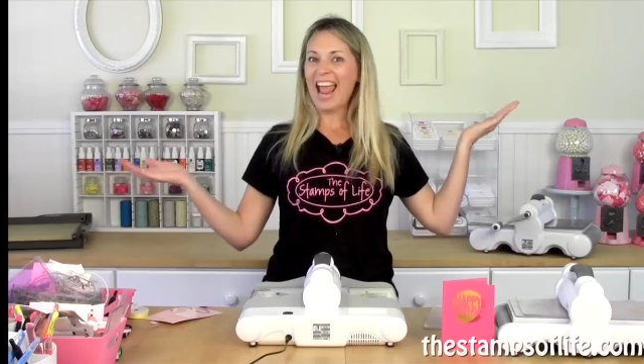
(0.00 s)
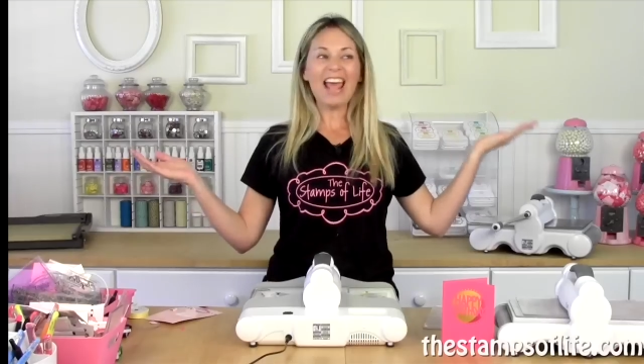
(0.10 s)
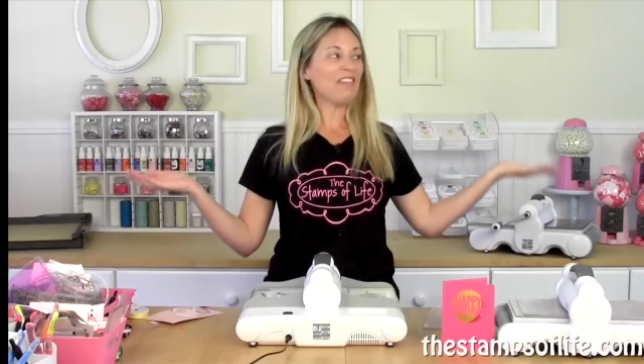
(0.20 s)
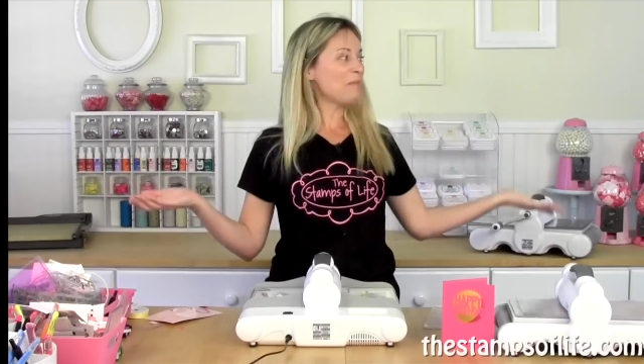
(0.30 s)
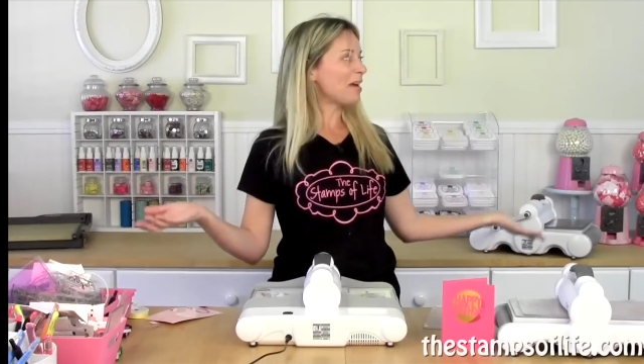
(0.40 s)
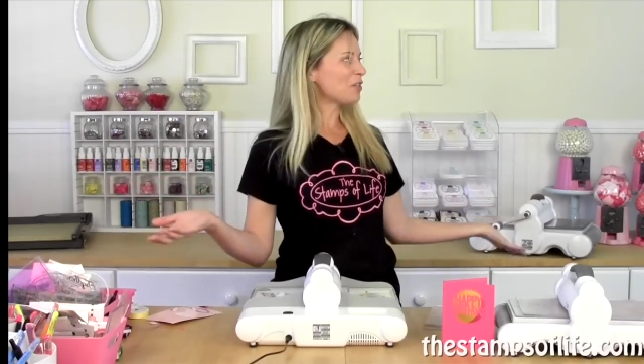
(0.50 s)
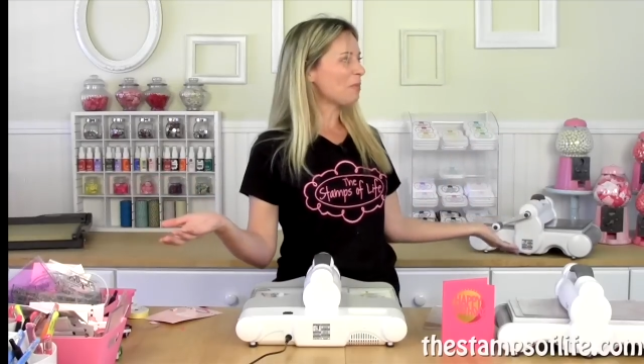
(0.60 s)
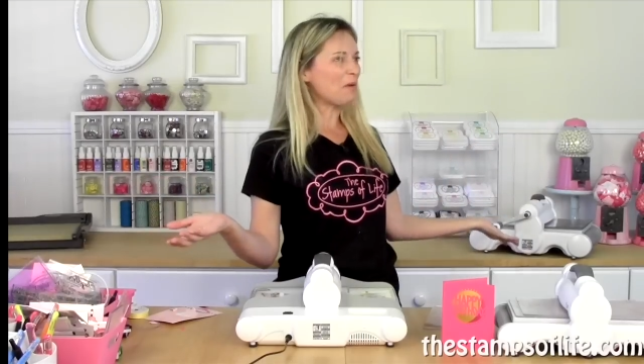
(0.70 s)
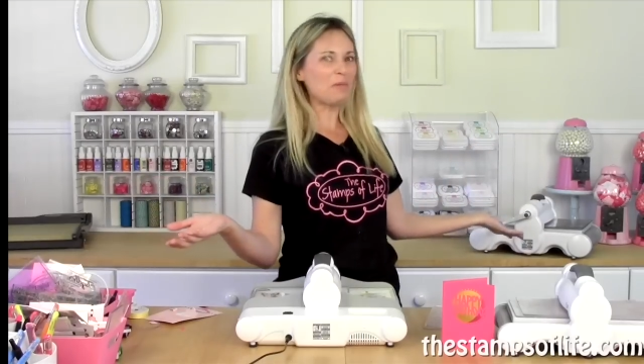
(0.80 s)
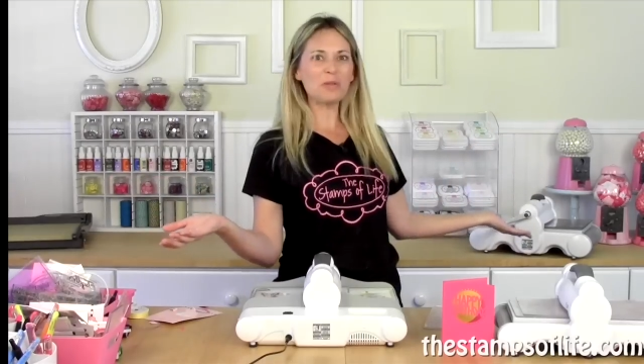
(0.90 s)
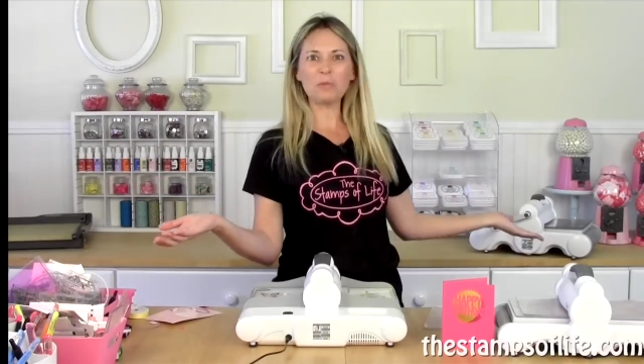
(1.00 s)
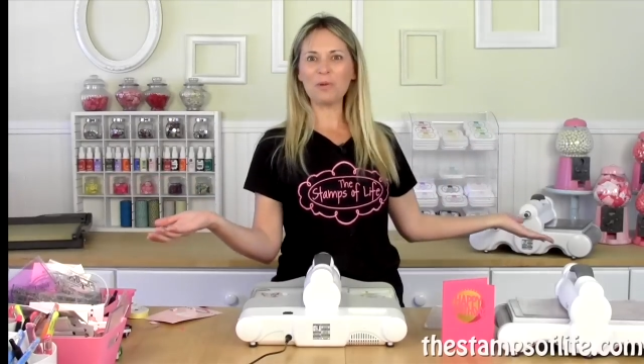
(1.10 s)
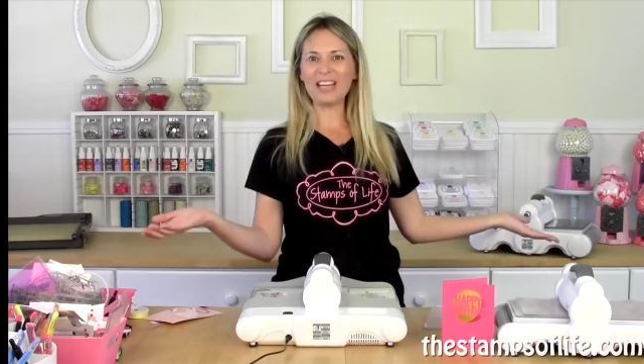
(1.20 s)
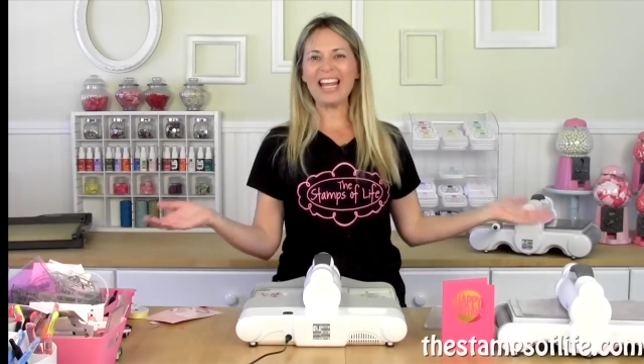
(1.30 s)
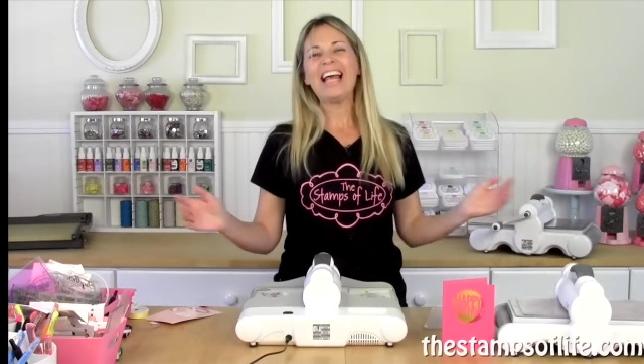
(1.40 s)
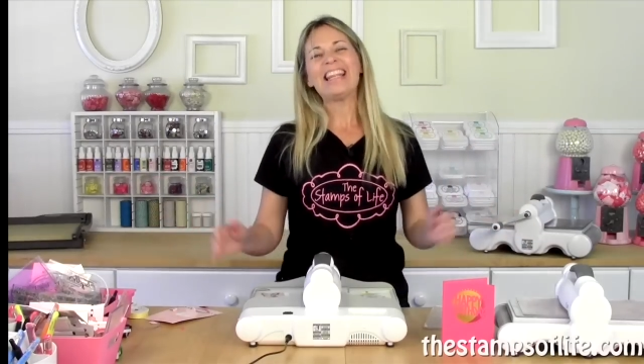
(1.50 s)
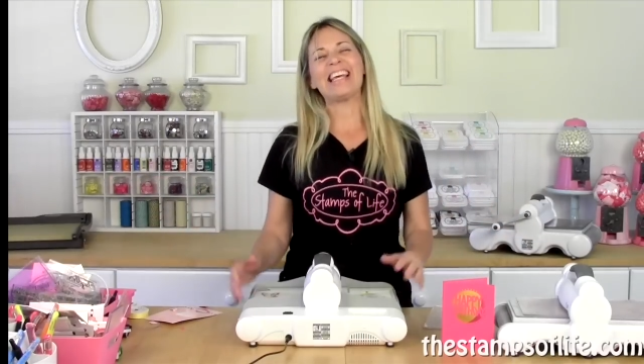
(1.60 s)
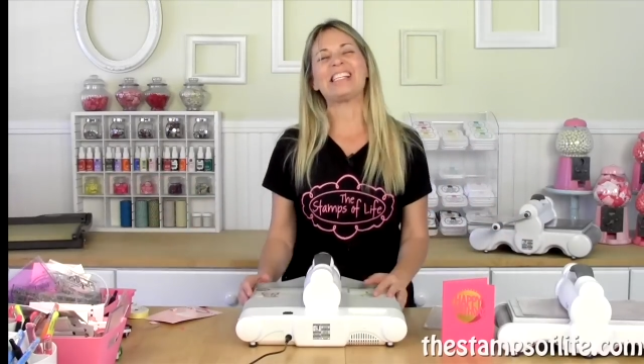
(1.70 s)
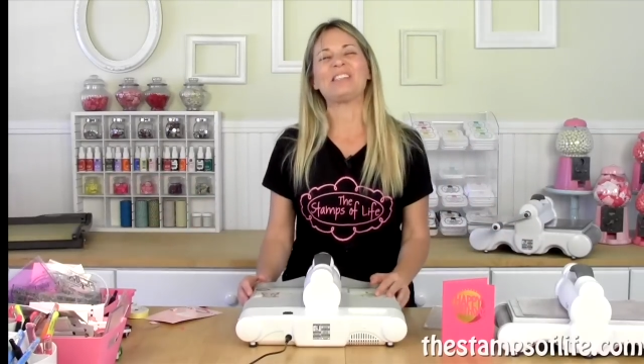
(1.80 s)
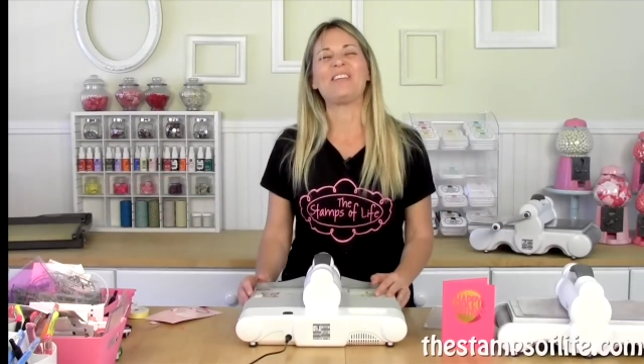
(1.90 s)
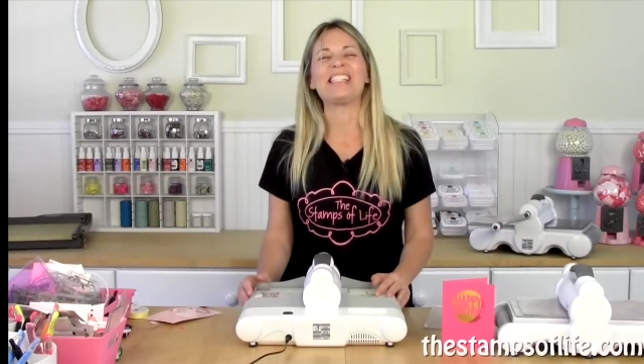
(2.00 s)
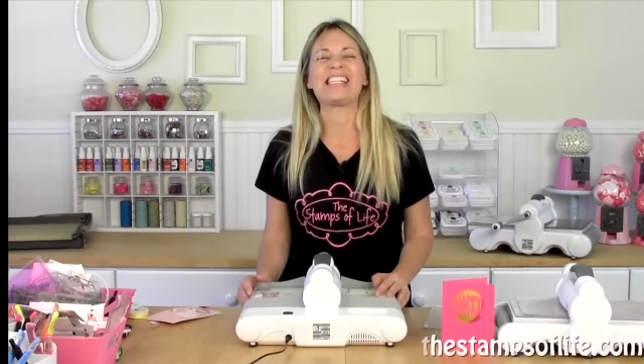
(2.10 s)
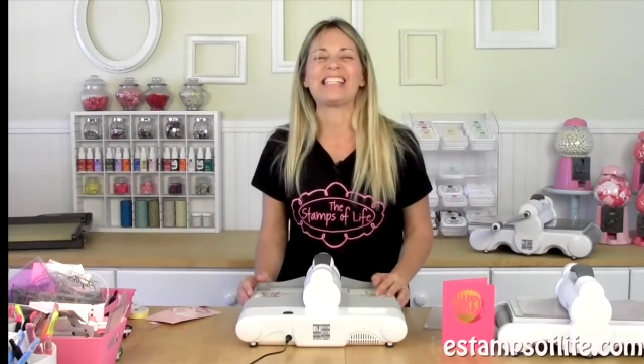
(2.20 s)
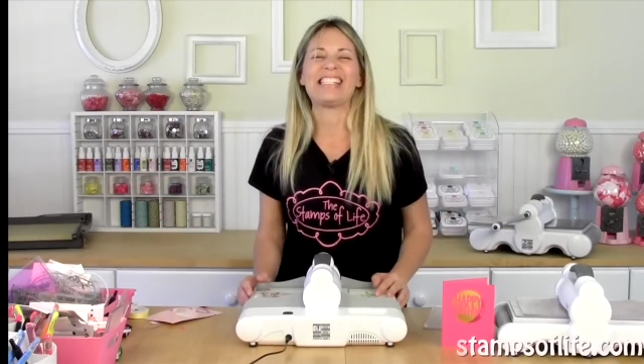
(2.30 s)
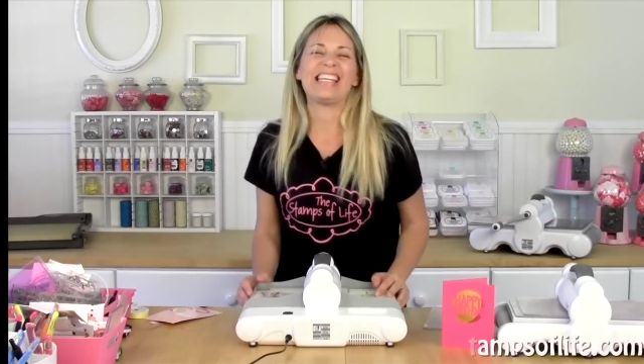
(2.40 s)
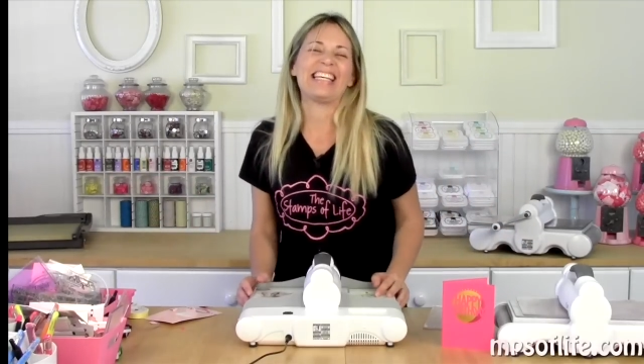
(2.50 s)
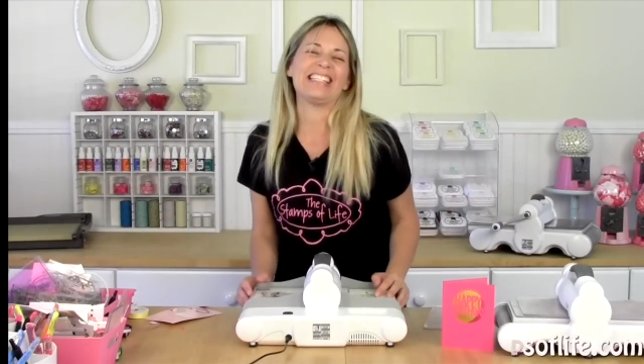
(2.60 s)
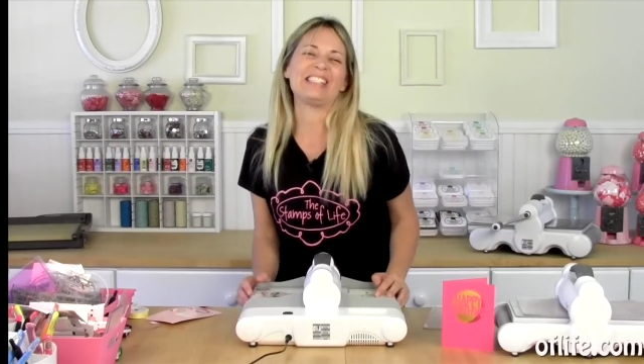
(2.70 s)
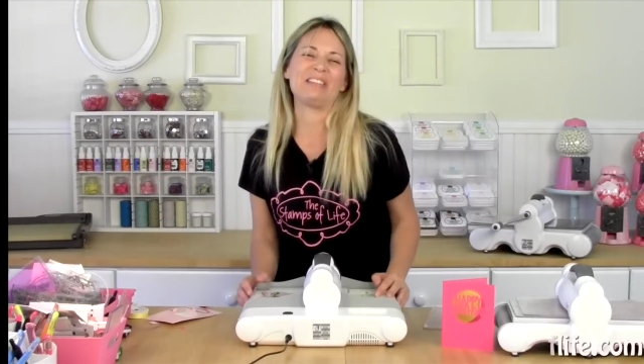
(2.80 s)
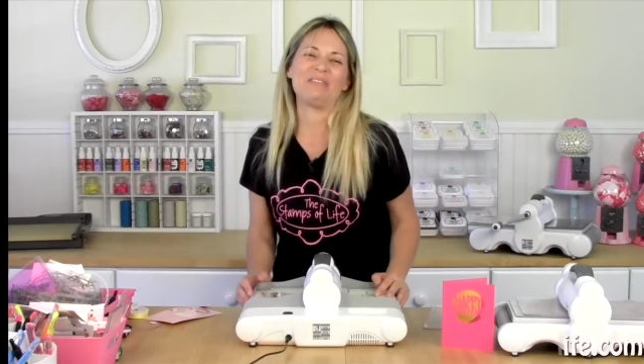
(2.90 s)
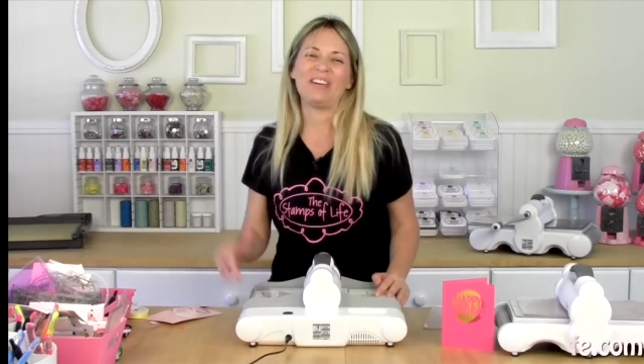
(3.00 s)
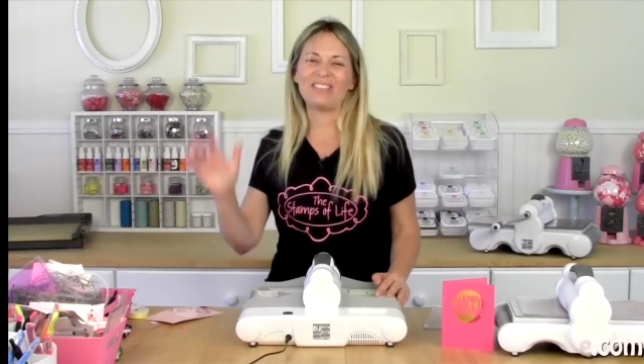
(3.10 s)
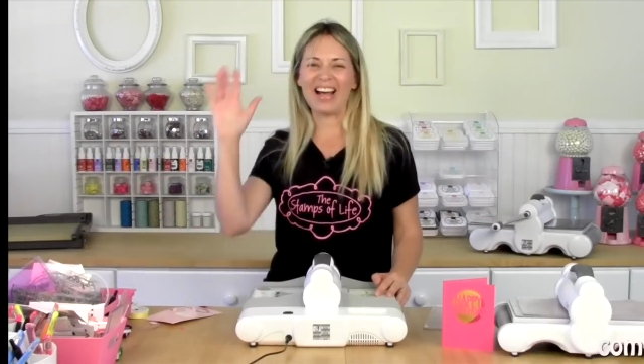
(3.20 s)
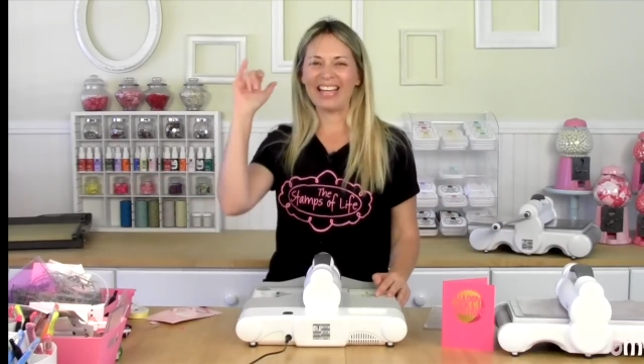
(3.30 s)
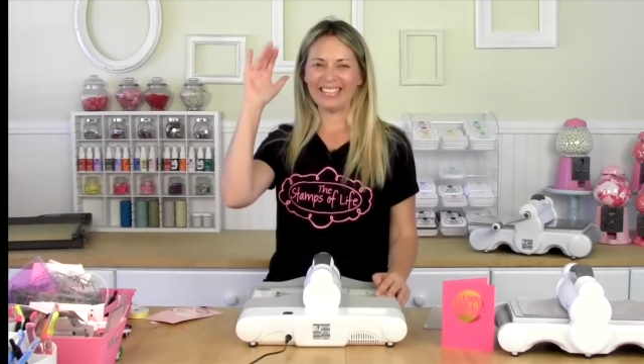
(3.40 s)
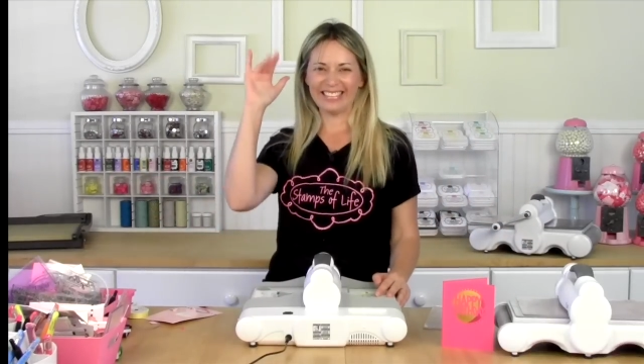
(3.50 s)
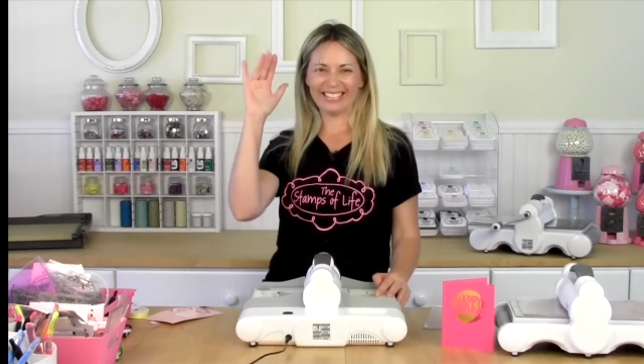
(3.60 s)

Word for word: And they match my room so pretty. Thanks so much, and I'll see you again soon. Bye-bye.